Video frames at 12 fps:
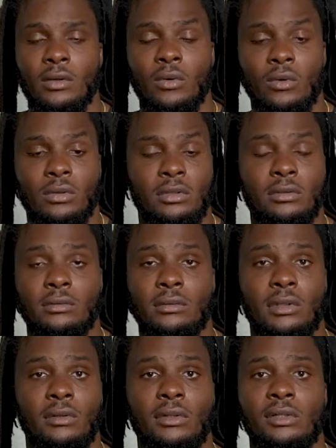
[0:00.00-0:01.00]
or
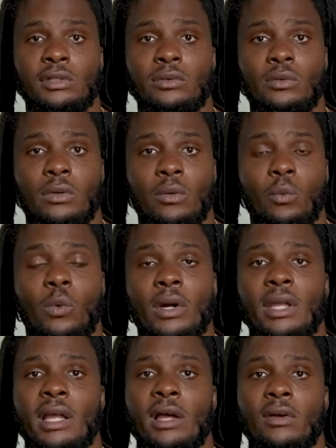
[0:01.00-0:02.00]
they're just
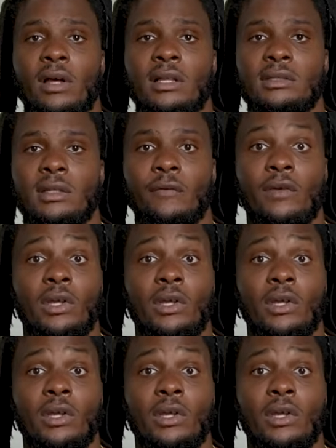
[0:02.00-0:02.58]
working out constantly for the